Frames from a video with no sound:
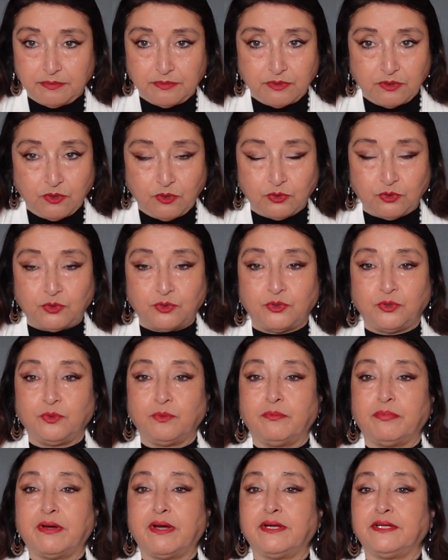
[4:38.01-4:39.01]
go through your
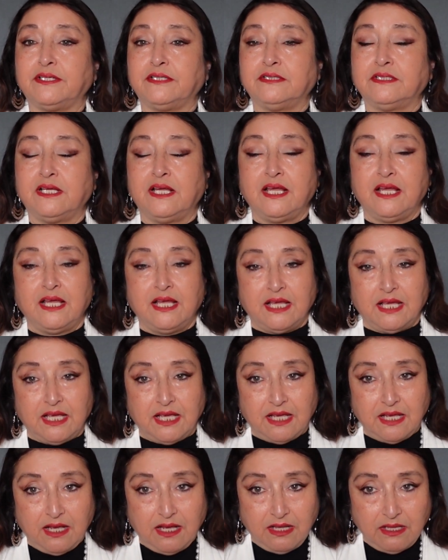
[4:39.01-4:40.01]
body.
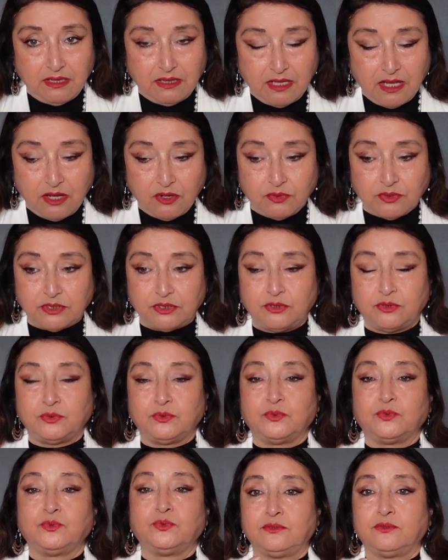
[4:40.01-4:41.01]
Allow it
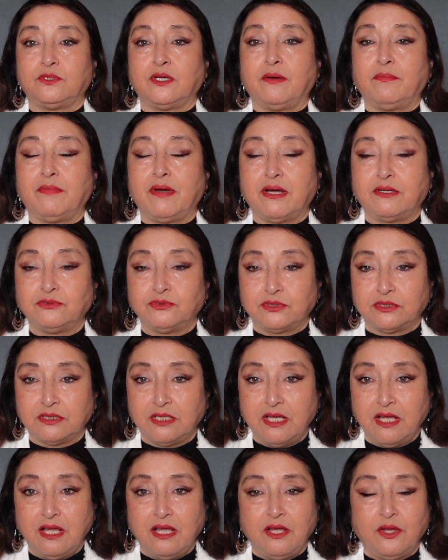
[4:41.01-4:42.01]
to come out.
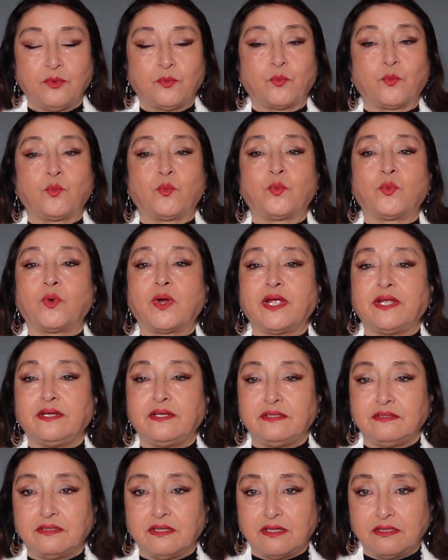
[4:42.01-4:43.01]
Write
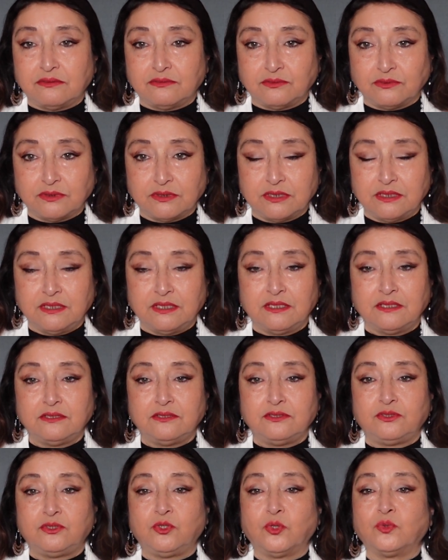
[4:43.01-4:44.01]
it down.
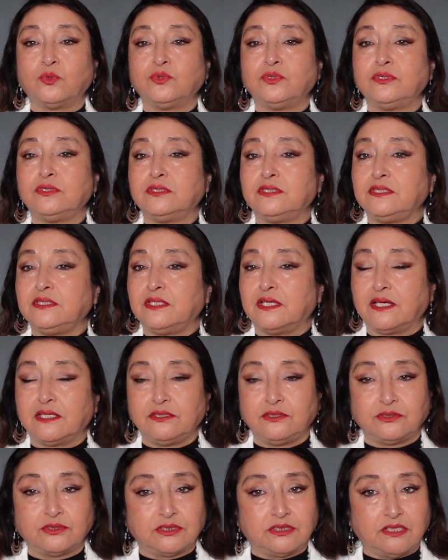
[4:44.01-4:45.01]
Don't deny
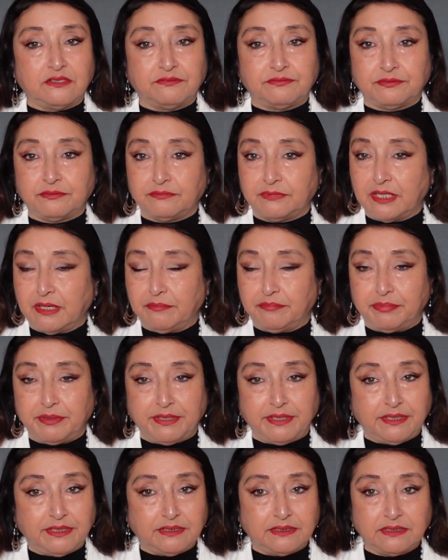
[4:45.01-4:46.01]
yourself from that
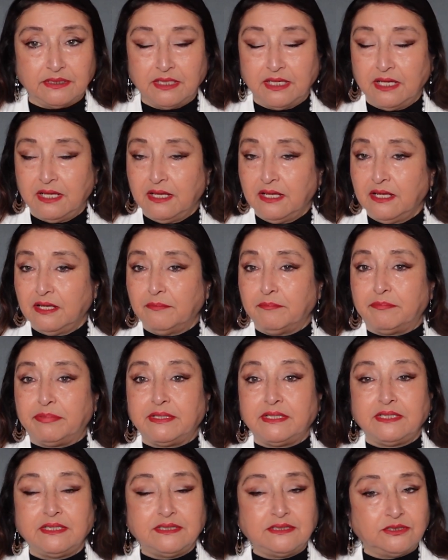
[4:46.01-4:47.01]
pain.
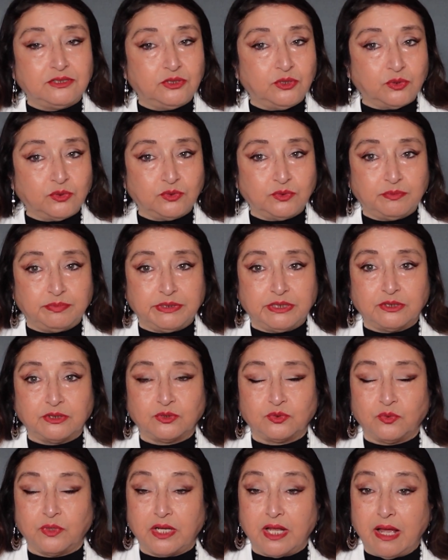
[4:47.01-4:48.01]
Please don't,
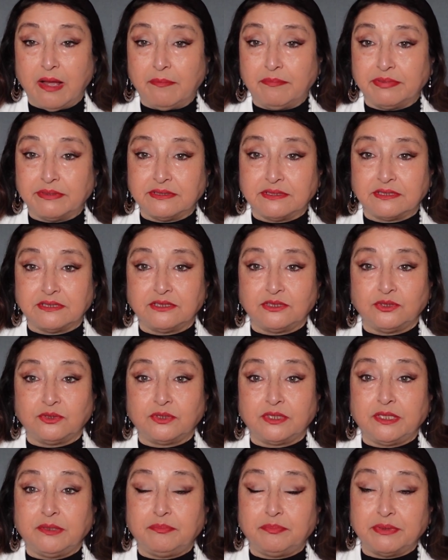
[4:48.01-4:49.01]
because what happens is you
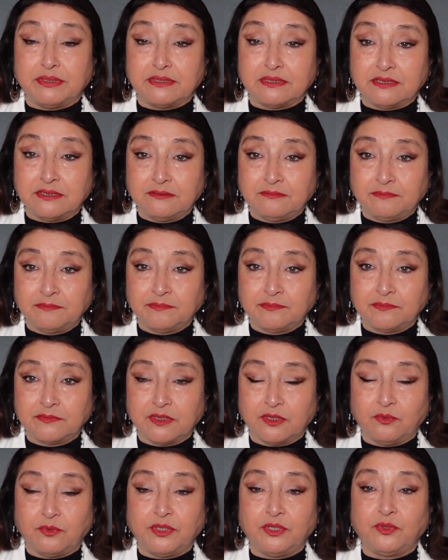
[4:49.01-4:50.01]
keep it.
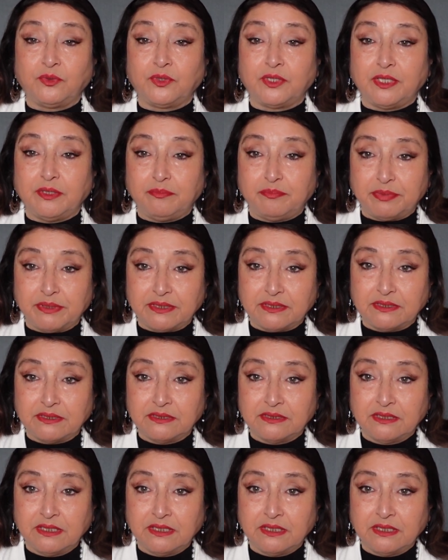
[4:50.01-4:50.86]
When you keep it,